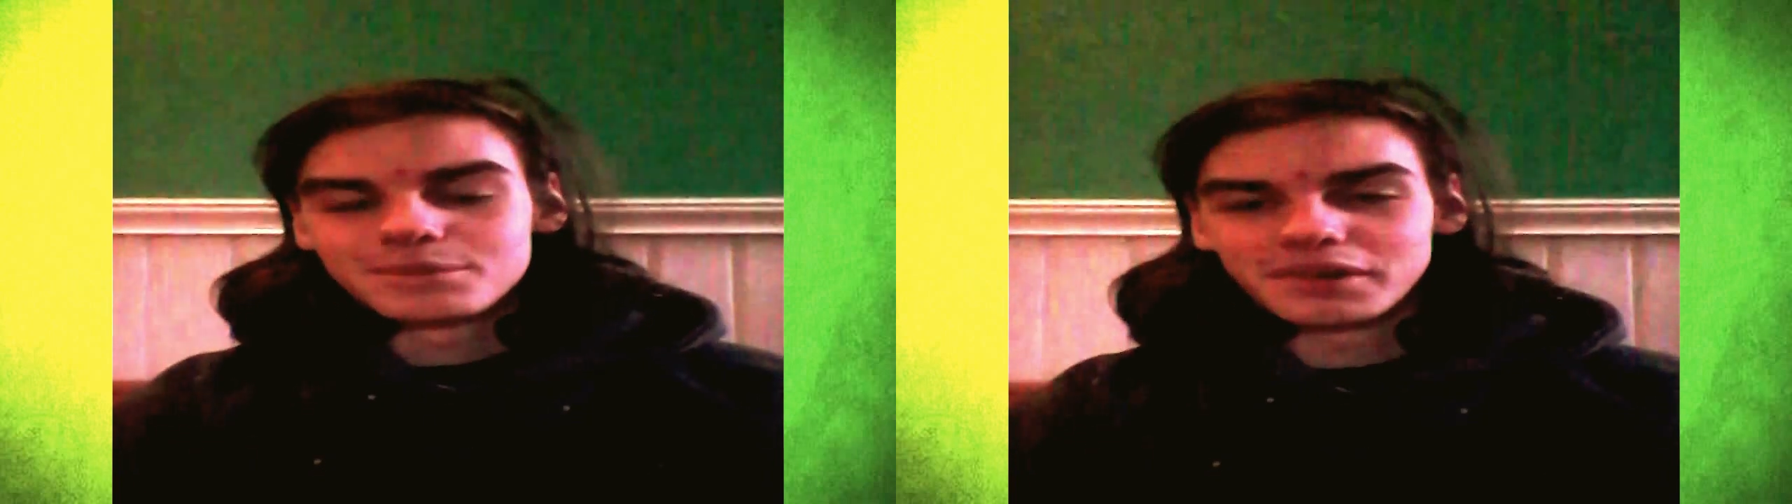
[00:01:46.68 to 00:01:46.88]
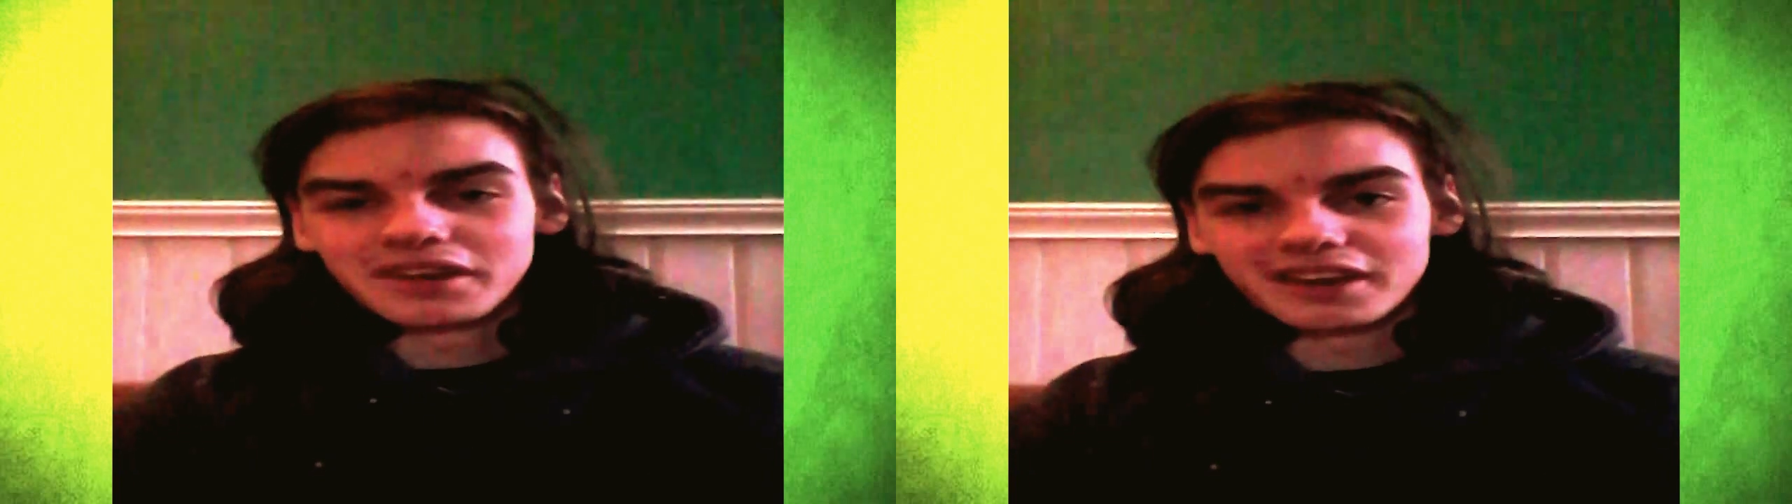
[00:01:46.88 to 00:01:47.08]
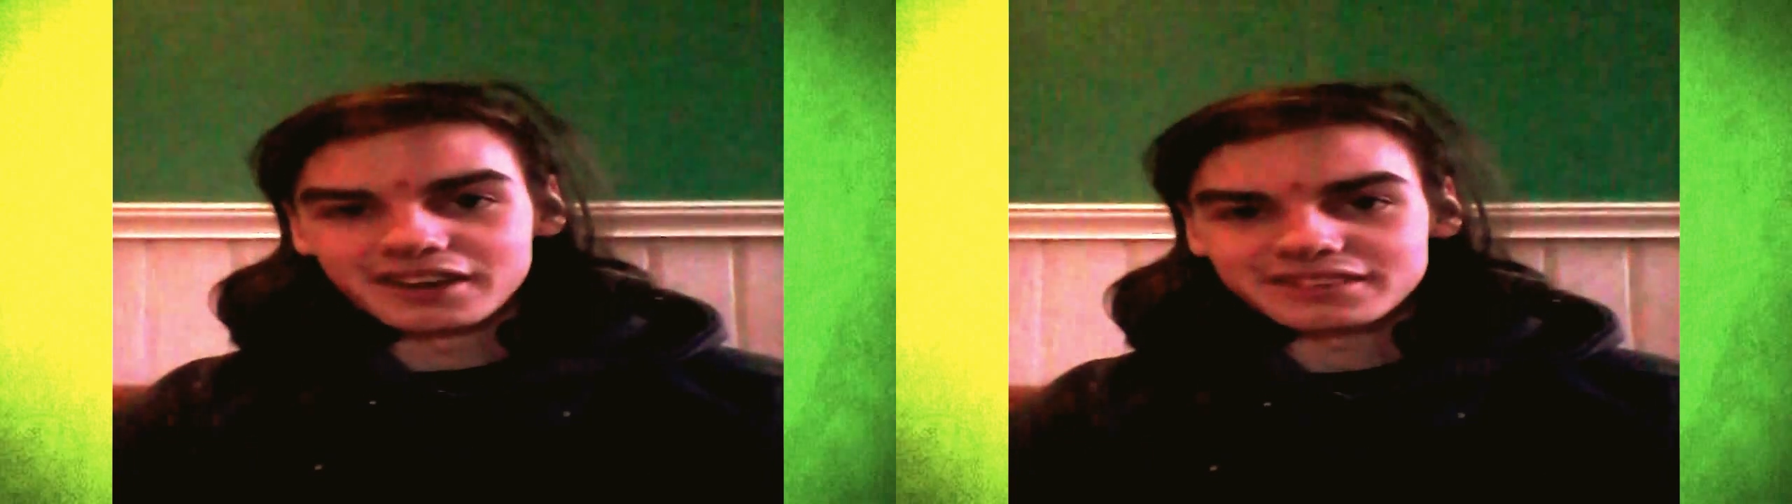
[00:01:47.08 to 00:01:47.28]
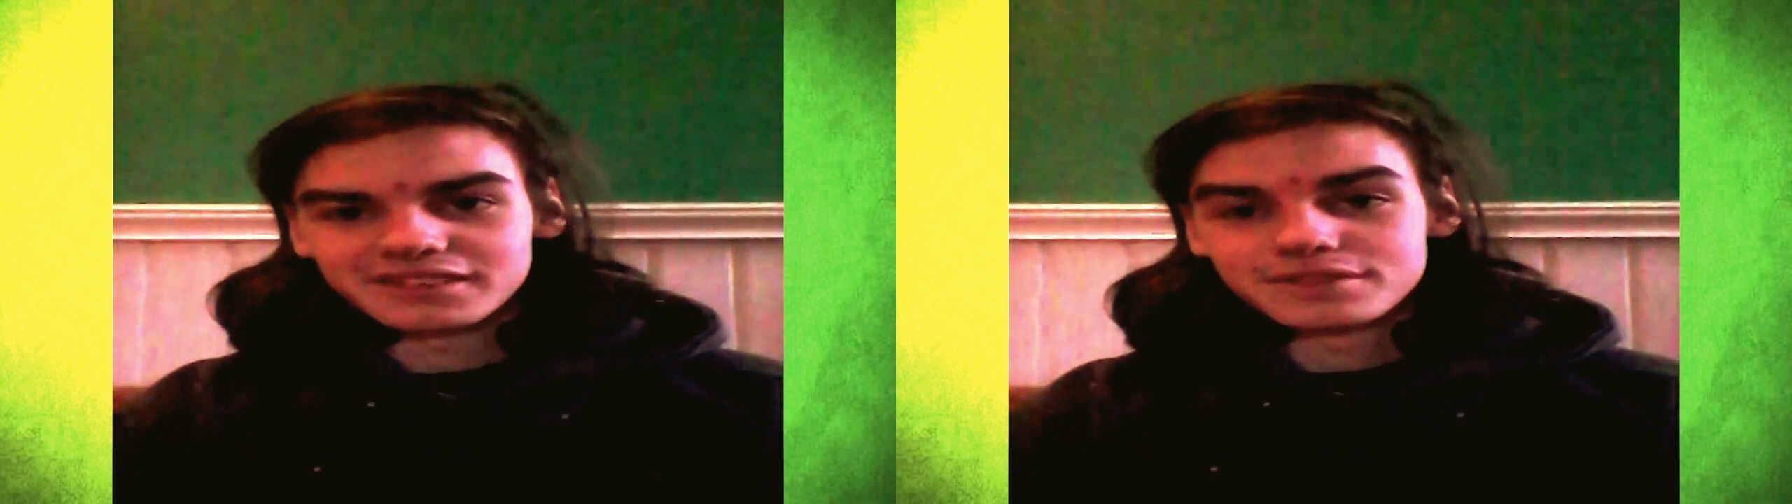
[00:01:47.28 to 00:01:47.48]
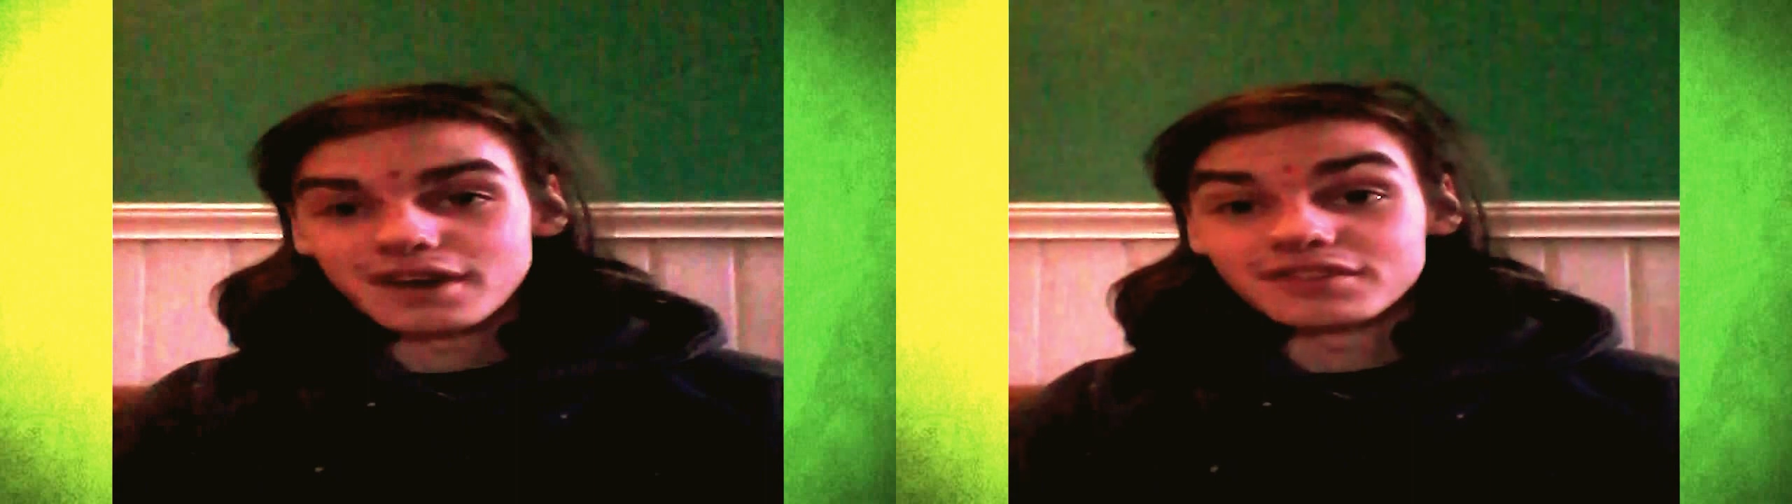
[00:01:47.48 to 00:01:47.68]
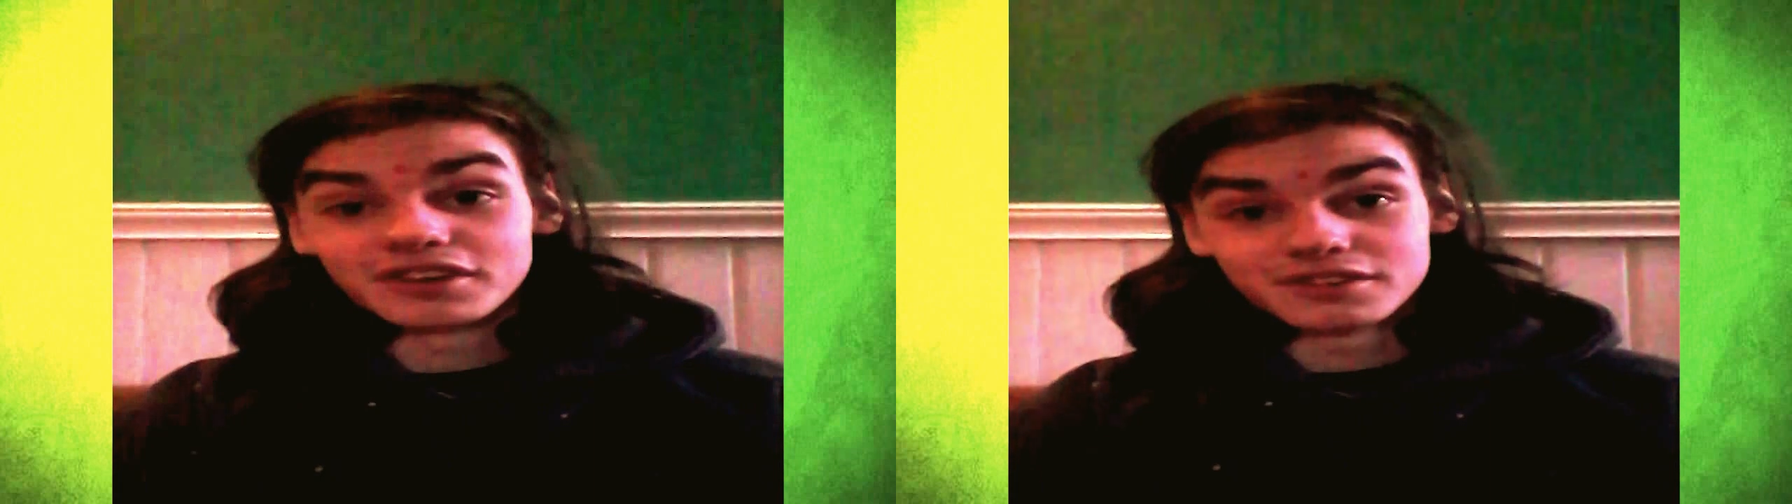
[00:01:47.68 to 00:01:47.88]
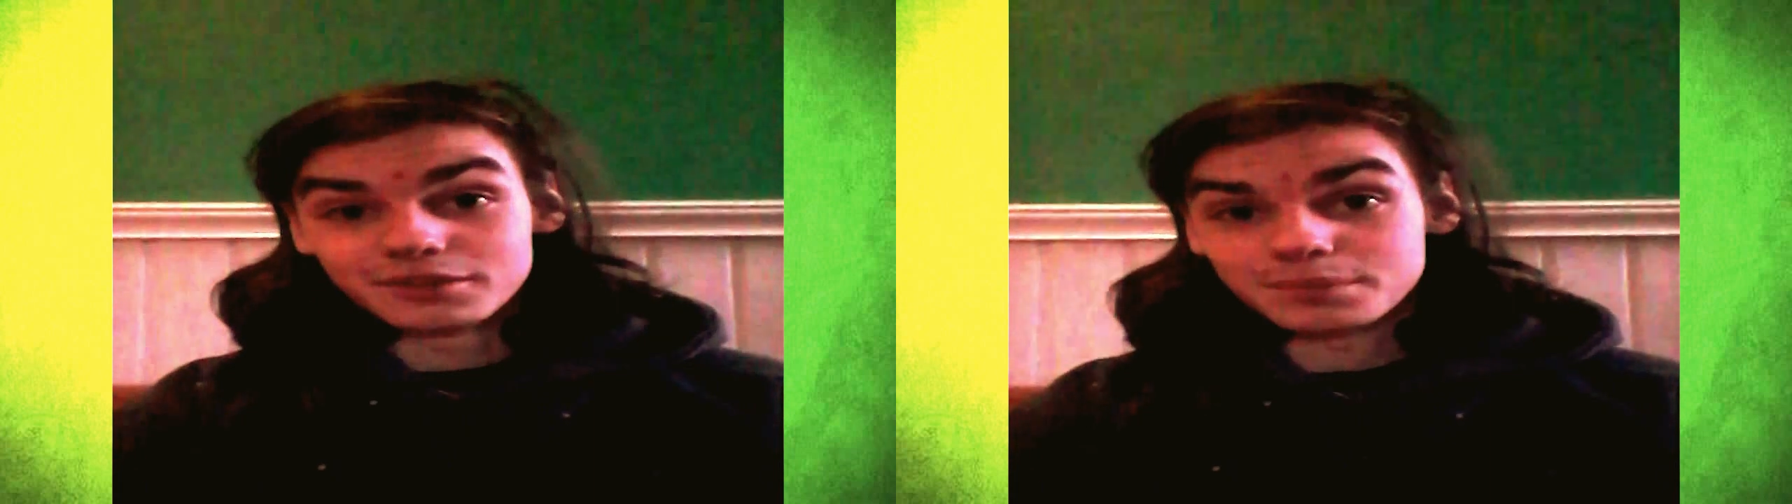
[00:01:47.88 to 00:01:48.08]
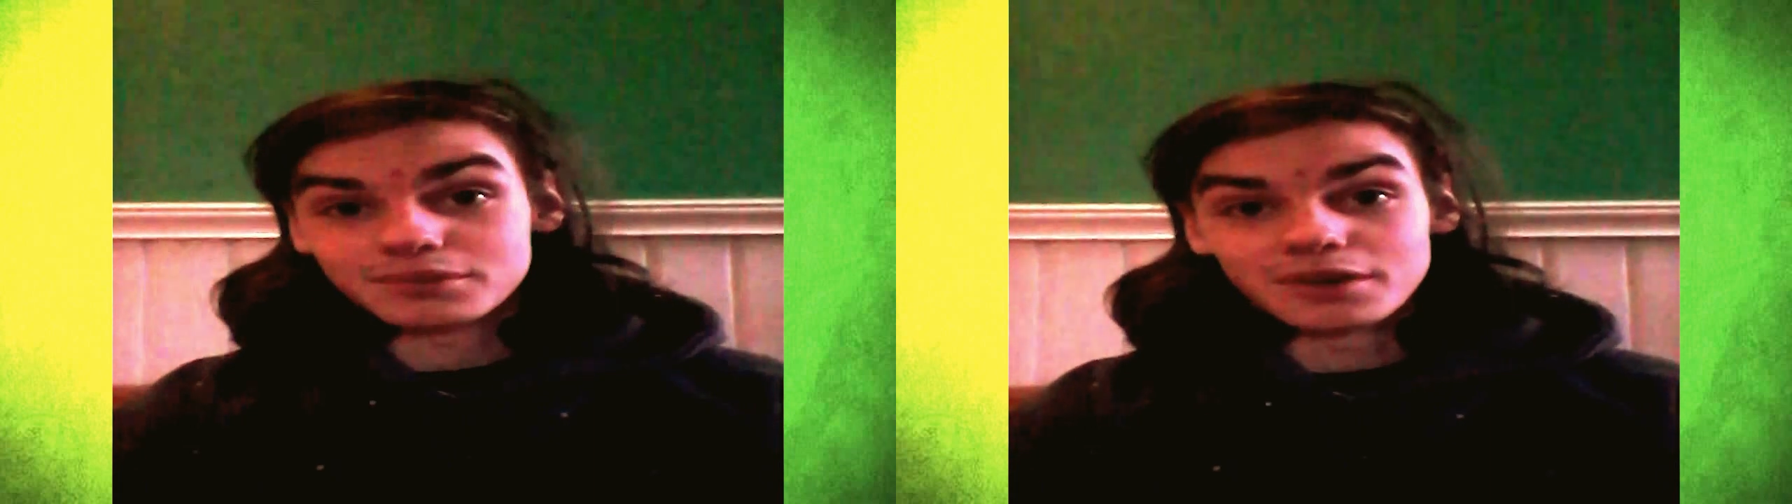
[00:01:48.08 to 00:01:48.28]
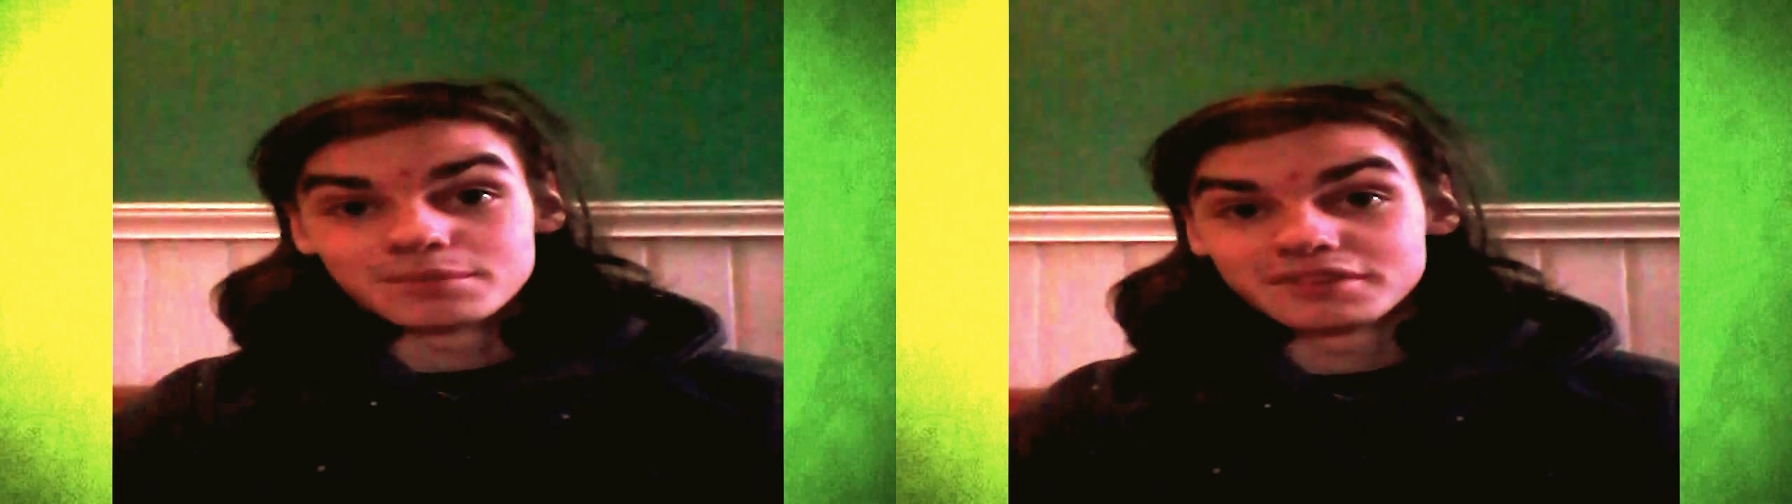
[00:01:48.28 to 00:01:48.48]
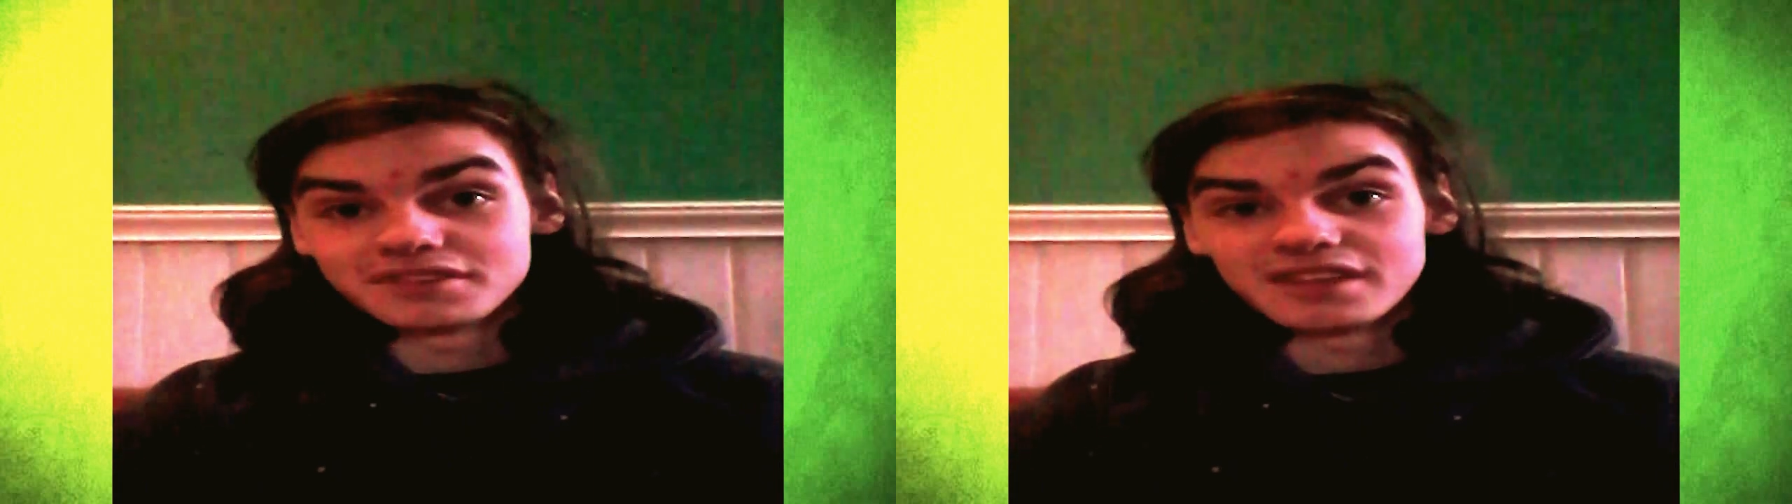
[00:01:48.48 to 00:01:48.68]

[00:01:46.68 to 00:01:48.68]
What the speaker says: But yeah, 500 subscribers,